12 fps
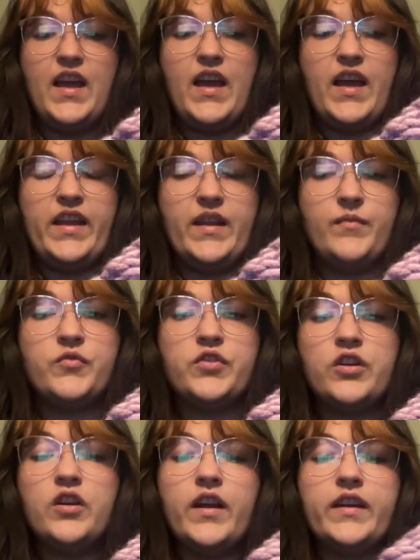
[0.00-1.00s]
And I'm
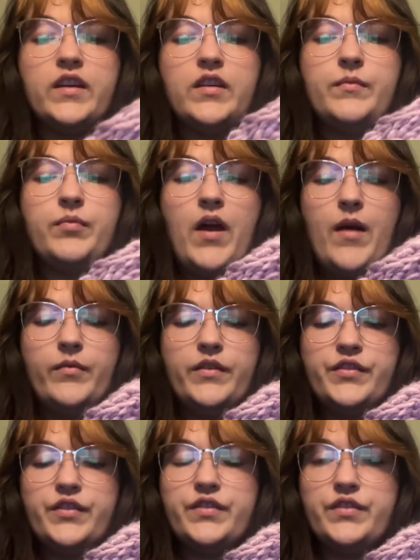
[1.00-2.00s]
sure I could probably
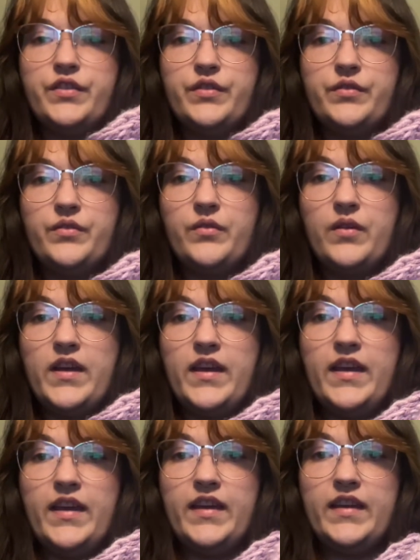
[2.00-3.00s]
just do
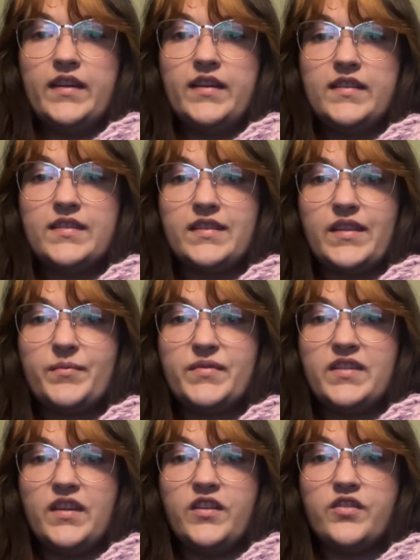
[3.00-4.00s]
a slip
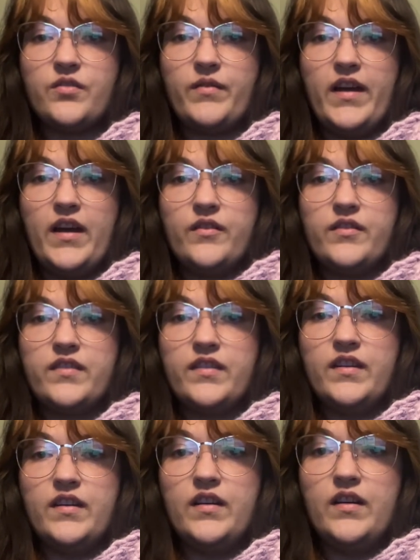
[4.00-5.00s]
stitch around
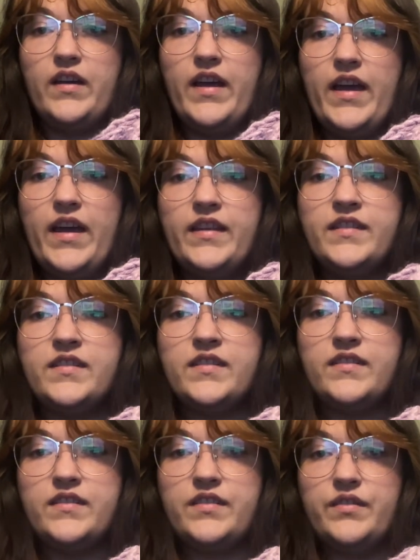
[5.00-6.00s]
the end
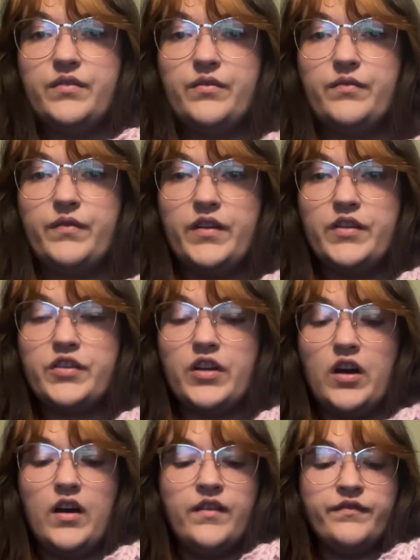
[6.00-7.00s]
to finish it
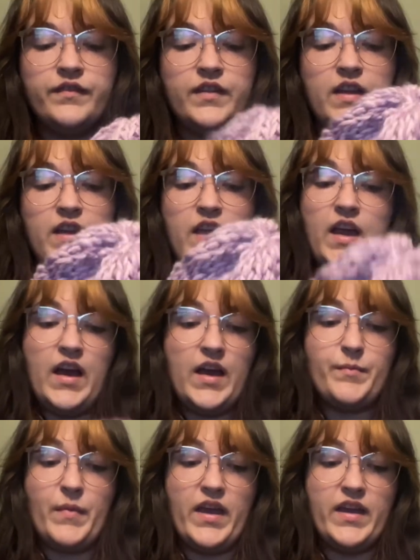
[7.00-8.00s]
off. I
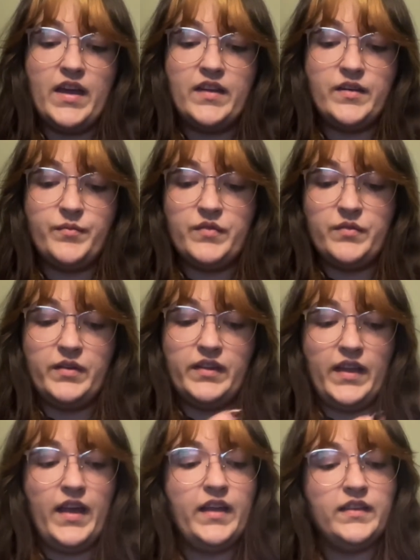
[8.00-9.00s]
may end up doing
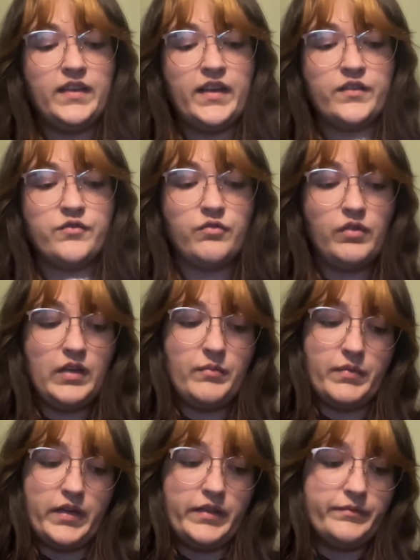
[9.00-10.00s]
that actually,
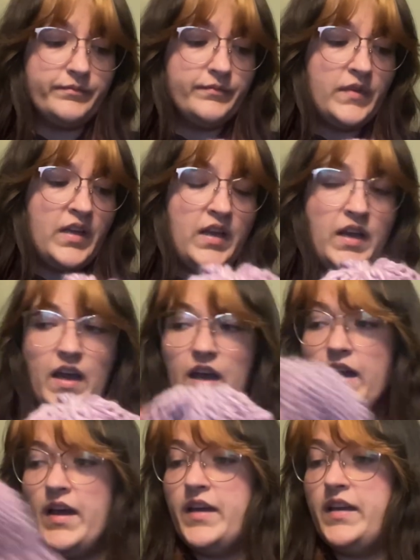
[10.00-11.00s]
but
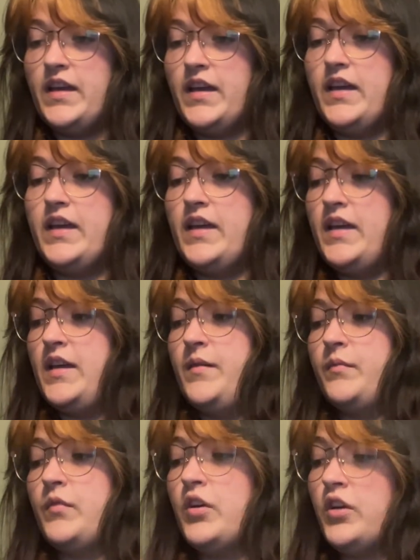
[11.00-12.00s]
I
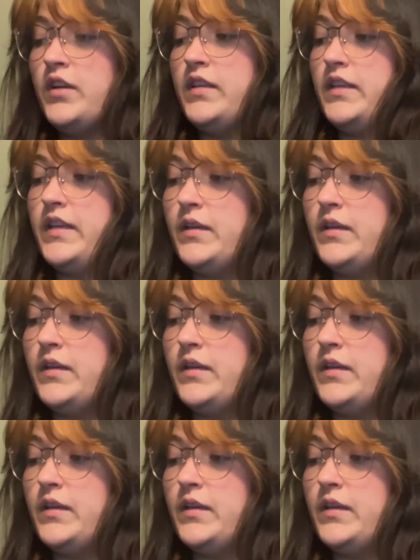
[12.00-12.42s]
am currently